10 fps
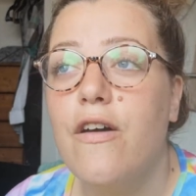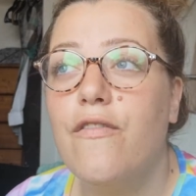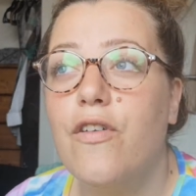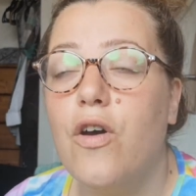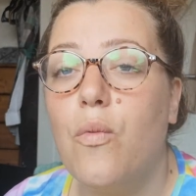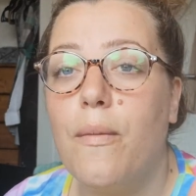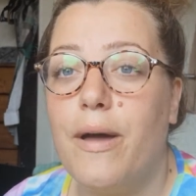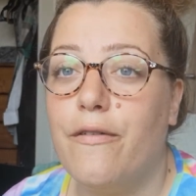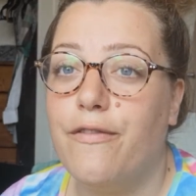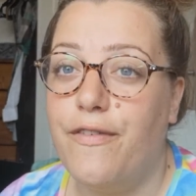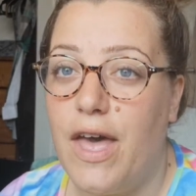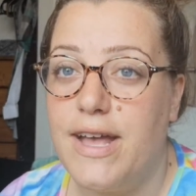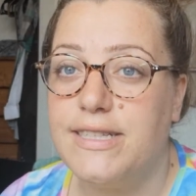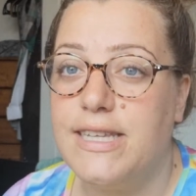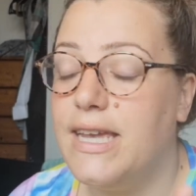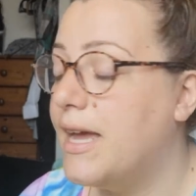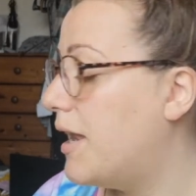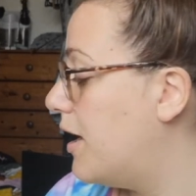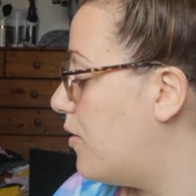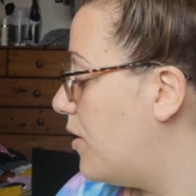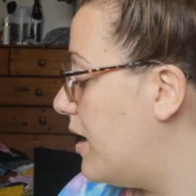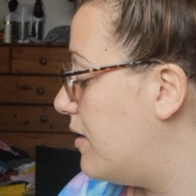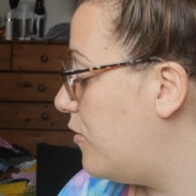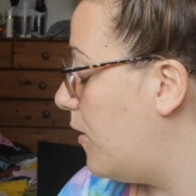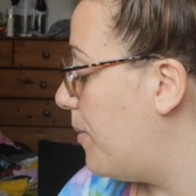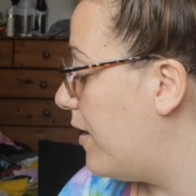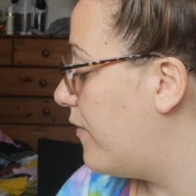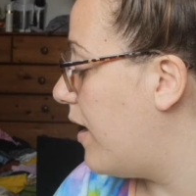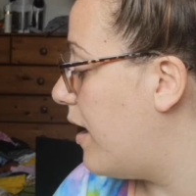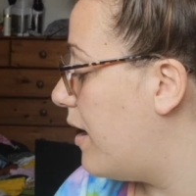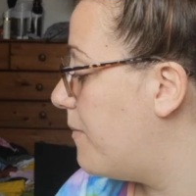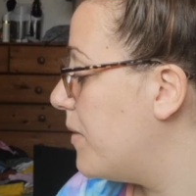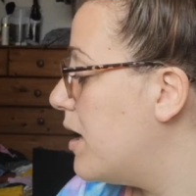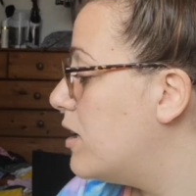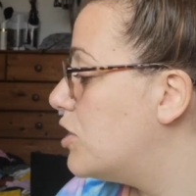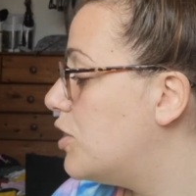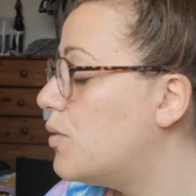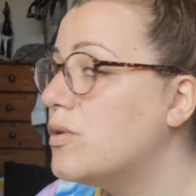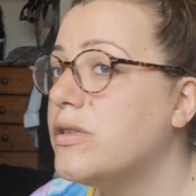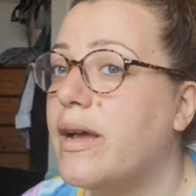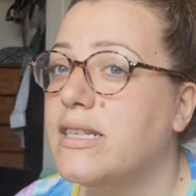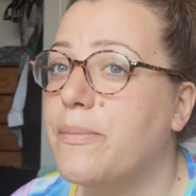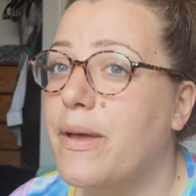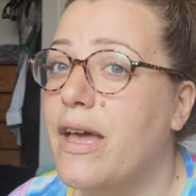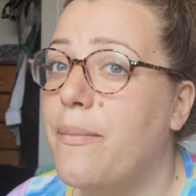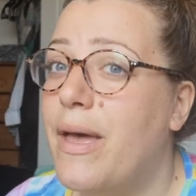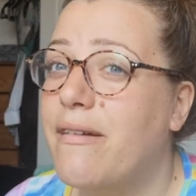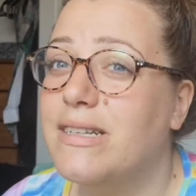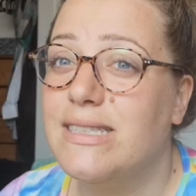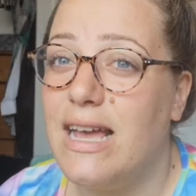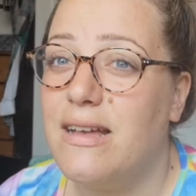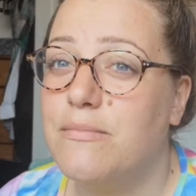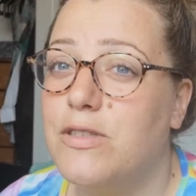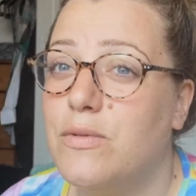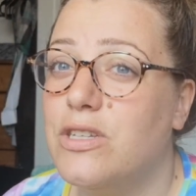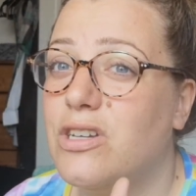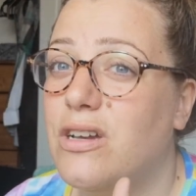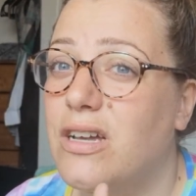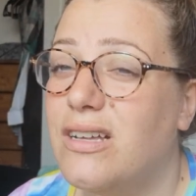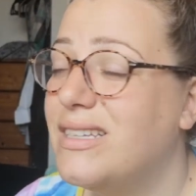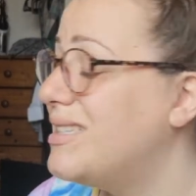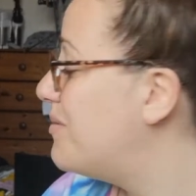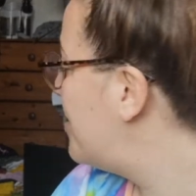for £1.30, and I got it too big for her. She also has a pair of Daps, which I don't